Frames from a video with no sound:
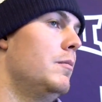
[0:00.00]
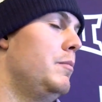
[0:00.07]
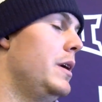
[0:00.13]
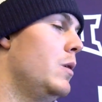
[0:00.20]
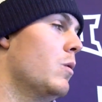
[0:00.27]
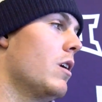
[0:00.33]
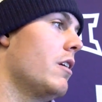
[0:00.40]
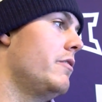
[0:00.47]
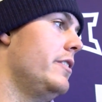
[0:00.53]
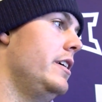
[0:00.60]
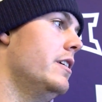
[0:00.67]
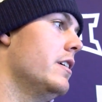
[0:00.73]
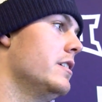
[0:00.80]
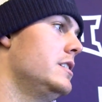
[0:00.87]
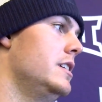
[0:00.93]
being where our
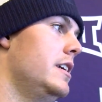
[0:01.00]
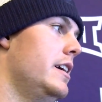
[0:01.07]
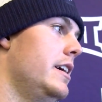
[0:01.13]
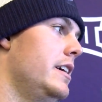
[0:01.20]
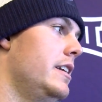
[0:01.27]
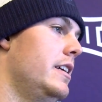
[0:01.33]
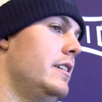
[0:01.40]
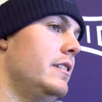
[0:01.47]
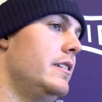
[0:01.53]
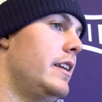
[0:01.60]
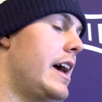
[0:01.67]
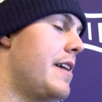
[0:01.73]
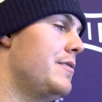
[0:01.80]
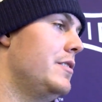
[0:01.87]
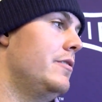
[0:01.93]
feet are today and
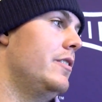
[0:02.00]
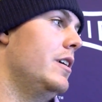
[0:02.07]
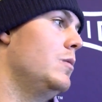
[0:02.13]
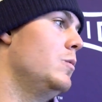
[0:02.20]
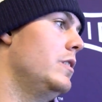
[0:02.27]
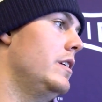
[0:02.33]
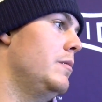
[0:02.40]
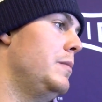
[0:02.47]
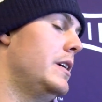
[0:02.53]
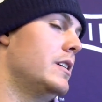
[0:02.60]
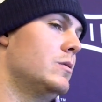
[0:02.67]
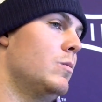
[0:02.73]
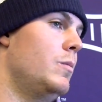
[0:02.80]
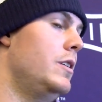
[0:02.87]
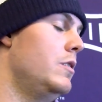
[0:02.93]
having fun with it,
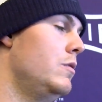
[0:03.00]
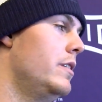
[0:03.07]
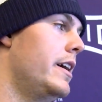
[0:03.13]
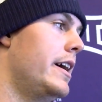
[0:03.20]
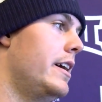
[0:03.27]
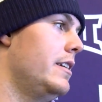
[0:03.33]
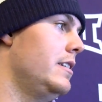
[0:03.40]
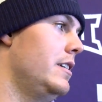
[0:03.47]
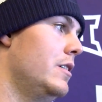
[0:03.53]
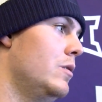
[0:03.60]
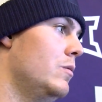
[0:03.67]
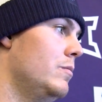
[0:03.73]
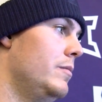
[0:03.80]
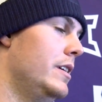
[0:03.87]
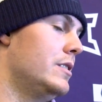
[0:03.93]
because when we do that, you
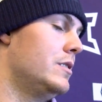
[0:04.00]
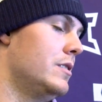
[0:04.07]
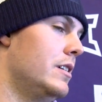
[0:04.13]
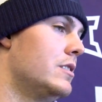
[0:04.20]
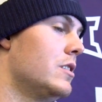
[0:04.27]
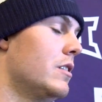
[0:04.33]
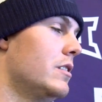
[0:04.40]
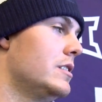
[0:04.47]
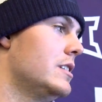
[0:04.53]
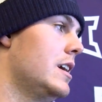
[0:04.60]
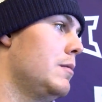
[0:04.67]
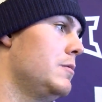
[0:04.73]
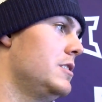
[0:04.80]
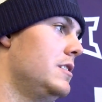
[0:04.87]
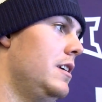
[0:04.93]
know, it's hard to
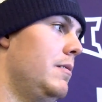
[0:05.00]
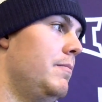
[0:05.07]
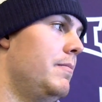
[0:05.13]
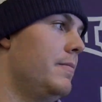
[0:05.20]
stop this team.